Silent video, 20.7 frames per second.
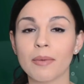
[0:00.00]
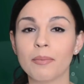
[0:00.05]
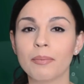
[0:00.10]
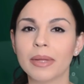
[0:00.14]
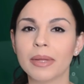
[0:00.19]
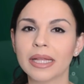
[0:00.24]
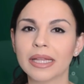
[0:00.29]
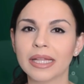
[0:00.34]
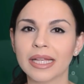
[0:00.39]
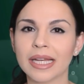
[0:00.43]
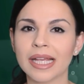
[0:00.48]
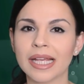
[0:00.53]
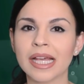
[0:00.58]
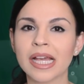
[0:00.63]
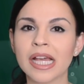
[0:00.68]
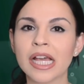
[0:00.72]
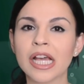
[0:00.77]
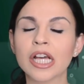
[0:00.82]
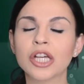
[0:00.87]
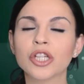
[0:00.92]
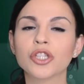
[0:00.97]
ability.
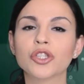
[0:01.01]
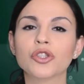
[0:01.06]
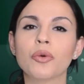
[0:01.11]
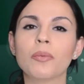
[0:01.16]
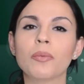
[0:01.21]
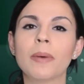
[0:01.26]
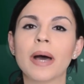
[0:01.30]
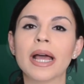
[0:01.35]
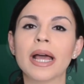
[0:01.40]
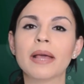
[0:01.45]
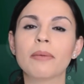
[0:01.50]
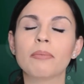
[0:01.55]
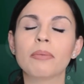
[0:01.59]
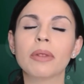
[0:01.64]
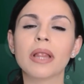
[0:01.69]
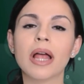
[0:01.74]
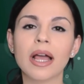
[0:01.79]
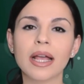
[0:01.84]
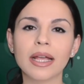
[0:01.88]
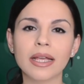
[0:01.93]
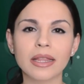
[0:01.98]
So by
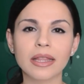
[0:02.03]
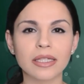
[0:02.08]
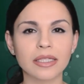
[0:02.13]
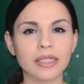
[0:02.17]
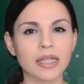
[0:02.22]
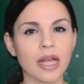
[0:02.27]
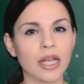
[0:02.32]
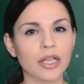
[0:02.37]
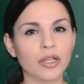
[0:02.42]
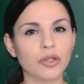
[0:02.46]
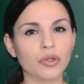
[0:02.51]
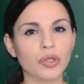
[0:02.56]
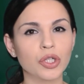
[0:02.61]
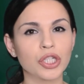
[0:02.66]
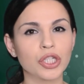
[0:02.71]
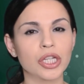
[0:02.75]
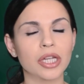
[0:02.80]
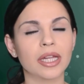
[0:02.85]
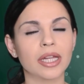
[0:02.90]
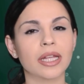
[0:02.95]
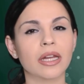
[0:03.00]
applying the
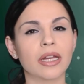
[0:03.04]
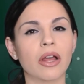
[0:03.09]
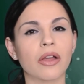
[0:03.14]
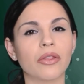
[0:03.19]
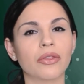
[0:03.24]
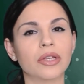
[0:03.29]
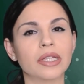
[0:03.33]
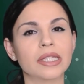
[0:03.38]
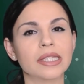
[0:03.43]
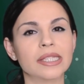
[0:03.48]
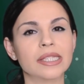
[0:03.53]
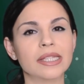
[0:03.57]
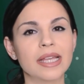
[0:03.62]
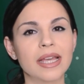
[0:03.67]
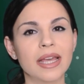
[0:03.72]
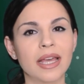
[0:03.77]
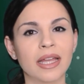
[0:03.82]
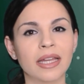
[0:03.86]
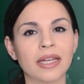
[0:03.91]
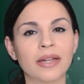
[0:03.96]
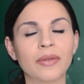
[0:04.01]
diosgenin on the
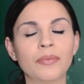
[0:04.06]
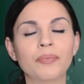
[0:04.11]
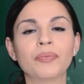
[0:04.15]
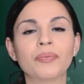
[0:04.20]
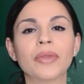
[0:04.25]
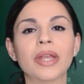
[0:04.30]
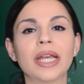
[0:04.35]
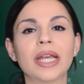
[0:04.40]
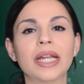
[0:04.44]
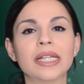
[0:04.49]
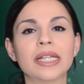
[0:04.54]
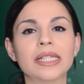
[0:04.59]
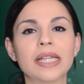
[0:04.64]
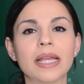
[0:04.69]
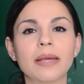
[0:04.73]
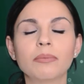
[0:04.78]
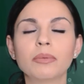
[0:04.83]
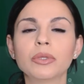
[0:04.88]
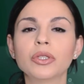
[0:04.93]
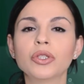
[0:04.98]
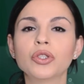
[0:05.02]
skin, it is
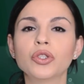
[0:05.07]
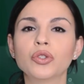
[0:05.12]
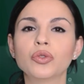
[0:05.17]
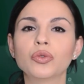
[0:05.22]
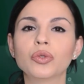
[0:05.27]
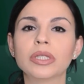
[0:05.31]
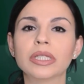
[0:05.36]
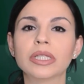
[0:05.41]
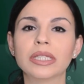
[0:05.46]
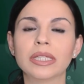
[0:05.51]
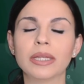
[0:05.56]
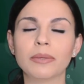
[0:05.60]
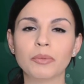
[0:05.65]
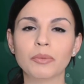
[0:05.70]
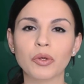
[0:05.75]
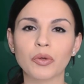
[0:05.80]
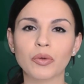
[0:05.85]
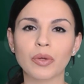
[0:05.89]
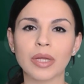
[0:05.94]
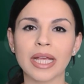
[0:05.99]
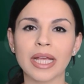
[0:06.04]
able to
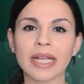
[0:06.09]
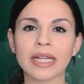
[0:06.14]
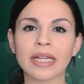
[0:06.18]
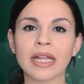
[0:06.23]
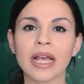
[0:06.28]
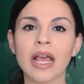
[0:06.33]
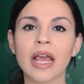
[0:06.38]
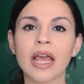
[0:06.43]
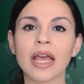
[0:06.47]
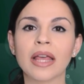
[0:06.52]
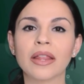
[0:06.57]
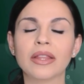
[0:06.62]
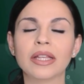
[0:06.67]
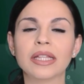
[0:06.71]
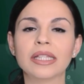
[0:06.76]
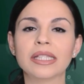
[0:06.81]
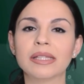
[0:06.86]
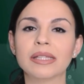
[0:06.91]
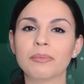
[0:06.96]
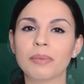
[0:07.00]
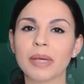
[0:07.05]
stimulate
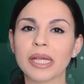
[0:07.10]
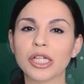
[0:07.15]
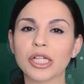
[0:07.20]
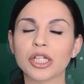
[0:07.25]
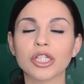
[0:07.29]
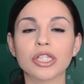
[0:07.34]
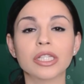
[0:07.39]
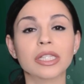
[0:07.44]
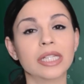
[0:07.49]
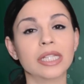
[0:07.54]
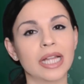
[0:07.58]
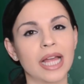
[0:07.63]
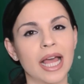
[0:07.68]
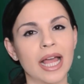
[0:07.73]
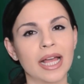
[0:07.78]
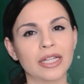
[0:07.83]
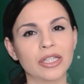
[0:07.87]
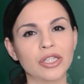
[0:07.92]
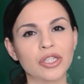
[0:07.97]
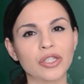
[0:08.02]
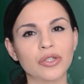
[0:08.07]
the sebaceous
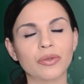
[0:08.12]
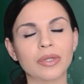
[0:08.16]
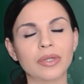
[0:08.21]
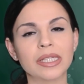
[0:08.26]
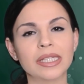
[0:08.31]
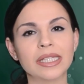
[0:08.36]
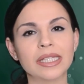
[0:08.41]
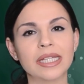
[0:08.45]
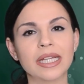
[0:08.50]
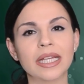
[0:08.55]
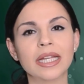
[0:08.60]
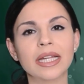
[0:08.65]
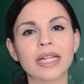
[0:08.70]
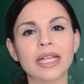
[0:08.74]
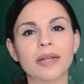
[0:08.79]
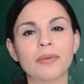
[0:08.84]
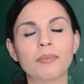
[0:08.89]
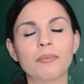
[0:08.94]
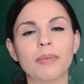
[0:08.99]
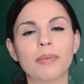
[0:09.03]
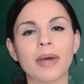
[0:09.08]
glands so the skin
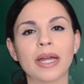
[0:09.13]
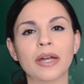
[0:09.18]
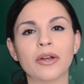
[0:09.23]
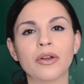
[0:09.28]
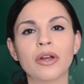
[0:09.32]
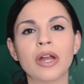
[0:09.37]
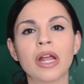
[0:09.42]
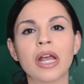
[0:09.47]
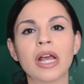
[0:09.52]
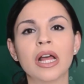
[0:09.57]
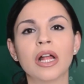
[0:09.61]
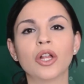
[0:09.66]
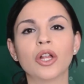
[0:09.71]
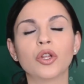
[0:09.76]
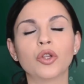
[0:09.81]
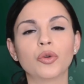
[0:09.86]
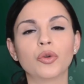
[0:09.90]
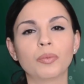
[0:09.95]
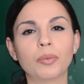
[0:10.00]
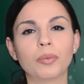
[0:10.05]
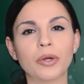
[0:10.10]
can better
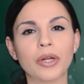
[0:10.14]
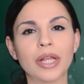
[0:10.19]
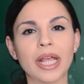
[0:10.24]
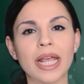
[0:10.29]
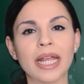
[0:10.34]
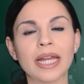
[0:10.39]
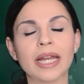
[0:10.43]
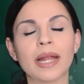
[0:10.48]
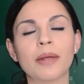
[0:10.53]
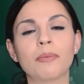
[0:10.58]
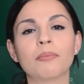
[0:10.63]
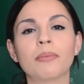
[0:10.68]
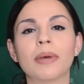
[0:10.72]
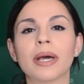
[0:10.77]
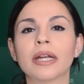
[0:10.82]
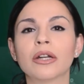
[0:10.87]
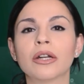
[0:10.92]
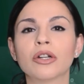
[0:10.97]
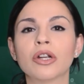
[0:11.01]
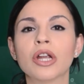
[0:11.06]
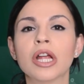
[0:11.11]
lubricate and
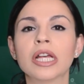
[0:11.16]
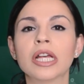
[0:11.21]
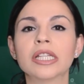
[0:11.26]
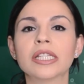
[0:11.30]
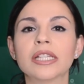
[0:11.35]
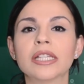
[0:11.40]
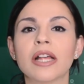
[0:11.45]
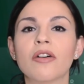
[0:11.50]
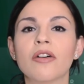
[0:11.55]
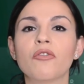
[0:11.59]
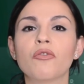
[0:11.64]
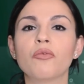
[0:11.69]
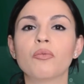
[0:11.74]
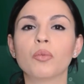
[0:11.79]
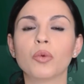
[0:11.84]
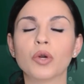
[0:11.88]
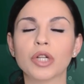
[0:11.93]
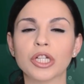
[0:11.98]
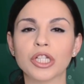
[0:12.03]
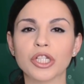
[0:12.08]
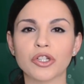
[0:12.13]
better
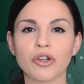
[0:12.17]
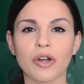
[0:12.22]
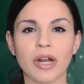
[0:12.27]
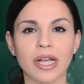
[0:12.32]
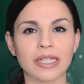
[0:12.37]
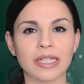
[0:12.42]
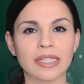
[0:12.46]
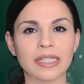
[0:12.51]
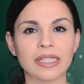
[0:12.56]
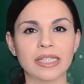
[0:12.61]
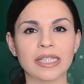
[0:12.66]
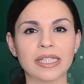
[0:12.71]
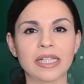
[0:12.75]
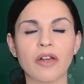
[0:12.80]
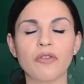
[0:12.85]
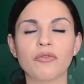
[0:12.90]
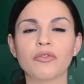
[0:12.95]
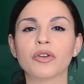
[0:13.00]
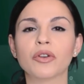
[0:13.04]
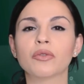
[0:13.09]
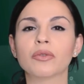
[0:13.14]
self-moisturize
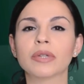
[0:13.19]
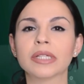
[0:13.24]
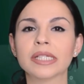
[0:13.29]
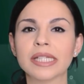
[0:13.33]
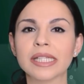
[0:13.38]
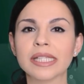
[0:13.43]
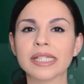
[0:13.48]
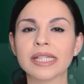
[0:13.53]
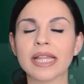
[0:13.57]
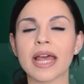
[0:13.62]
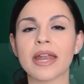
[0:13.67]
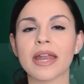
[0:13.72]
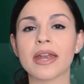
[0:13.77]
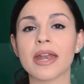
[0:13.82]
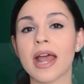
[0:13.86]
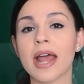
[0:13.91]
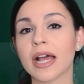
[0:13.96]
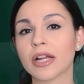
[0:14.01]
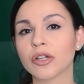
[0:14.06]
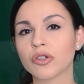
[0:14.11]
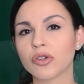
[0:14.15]
itself and resist that
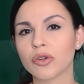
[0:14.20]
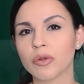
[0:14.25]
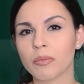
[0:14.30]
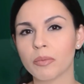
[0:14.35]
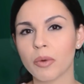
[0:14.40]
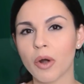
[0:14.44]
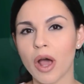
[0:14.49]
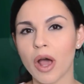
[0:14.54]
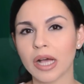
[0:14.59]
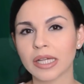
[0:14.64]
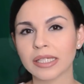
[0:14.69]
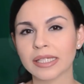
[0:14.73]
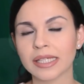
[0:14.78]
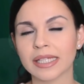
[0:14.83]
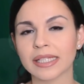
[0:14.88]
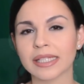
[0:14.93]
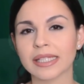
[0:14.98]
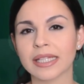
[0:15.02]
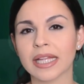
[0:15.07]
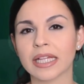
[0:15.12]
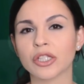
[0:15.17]
natural
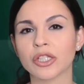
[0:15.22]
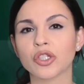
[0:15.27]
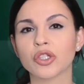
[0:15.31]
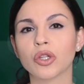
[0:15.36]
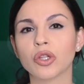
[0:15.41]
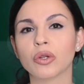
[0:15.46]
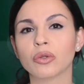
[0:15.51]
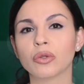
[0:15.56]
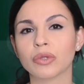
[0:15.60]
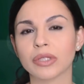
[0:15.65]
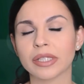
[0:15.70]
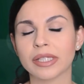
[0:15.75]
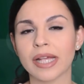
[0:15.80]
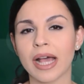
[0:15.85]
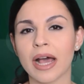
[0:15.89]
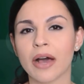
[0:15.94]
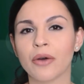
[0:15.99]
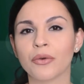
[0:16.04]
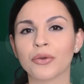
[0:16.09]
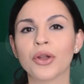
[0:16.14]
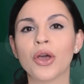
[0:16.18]
process that slows
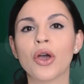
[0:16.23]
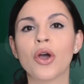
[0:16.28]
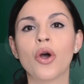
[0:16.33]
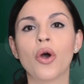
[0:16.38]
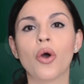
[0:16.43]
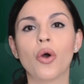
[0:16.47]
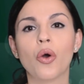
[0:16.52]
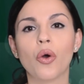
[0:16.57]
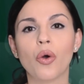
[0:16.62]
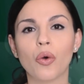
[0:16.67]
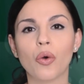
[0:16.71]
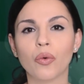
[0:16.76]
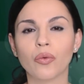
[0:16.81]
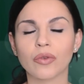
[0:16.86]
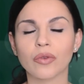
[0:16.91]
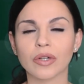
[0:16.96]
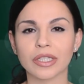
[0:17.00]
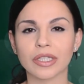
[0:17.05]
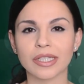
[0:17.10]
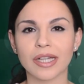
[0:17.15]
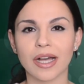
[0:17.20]
down
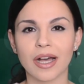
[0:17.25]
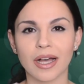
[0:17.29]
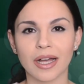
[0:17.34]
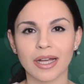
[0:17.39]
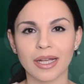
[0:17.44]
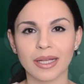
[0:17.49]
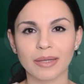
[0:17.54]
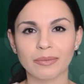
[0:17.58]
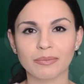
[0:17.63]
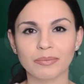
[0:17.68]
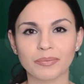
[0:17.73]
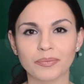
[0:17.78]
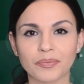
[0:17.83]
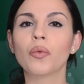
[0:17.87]
over time.